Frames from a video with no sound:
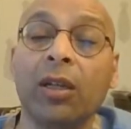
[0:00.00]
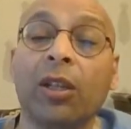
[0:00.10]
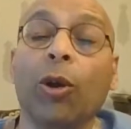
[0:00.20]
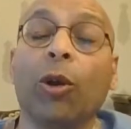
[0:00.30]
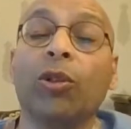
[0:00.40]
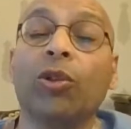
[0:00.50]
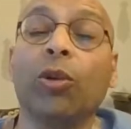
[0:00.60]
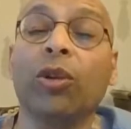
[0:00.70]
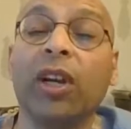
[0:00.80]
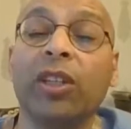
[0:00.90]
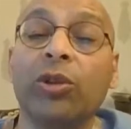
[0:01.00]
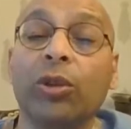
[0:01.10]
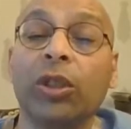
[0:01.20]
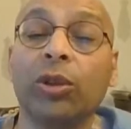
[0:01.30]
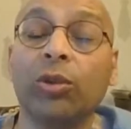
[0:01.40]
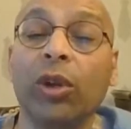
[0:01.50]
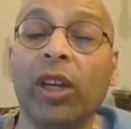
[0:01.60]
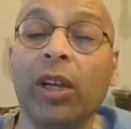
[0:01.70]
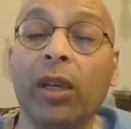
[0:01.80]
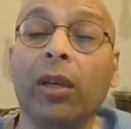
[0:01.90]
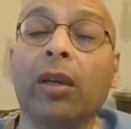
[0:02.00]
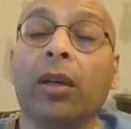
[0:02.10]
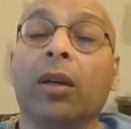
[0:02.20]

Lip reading: They also graduate to eating